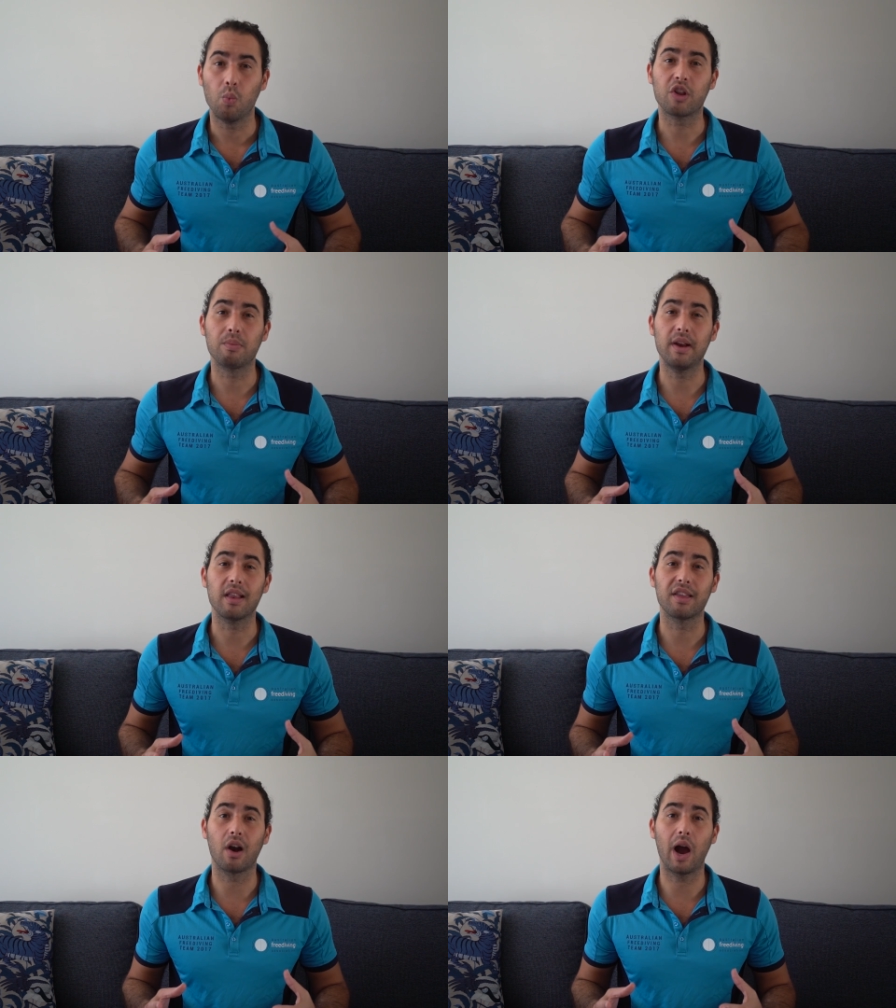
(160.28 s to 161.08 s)
which
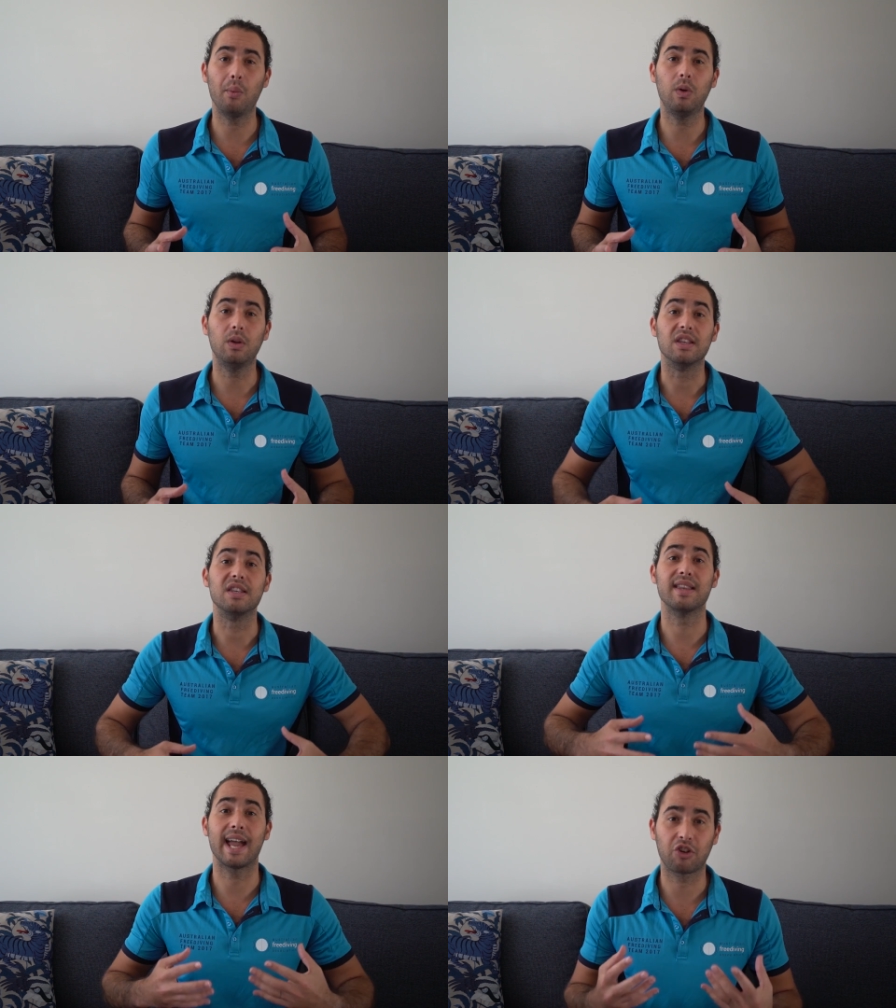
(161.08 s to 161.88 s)
means that I will
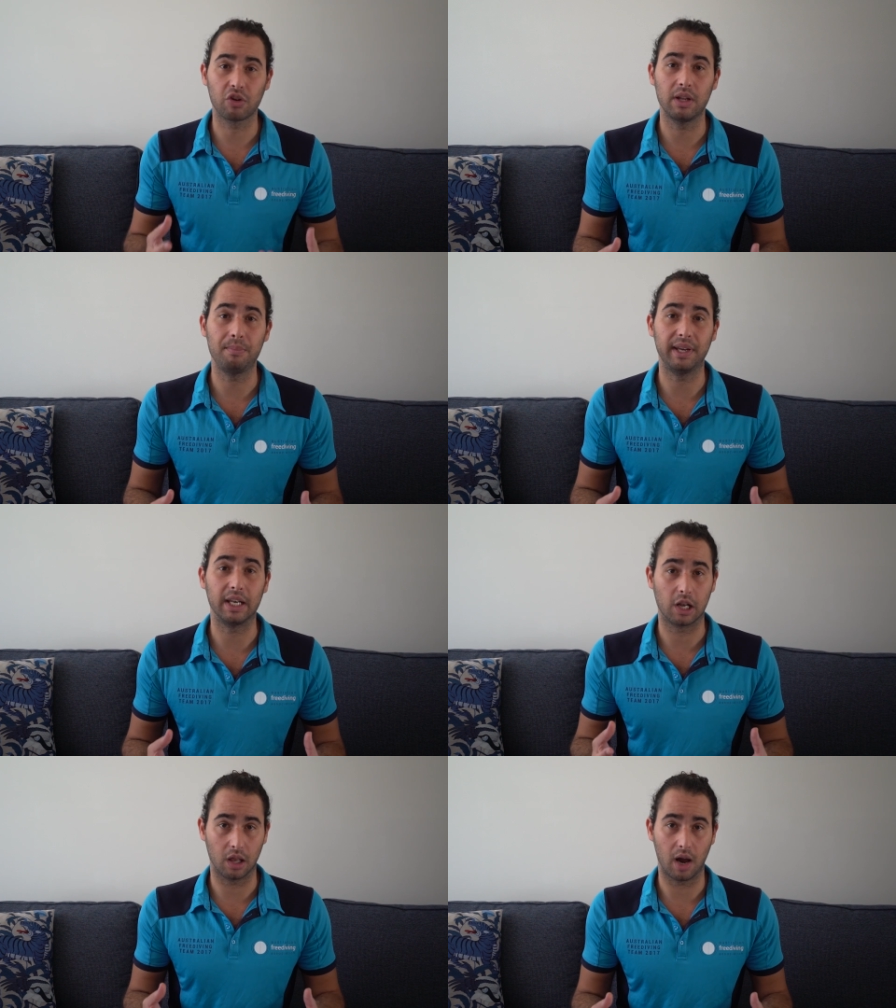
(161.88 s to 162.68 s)
naturally be
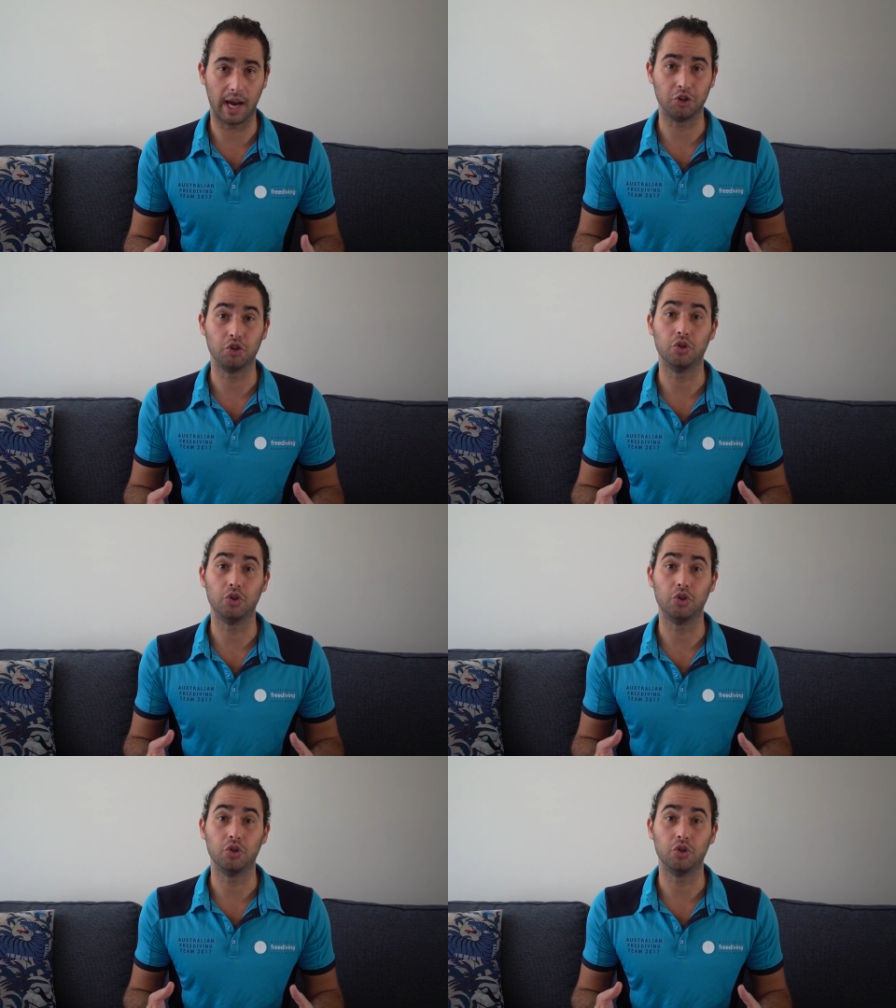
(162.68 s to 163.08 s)
inclined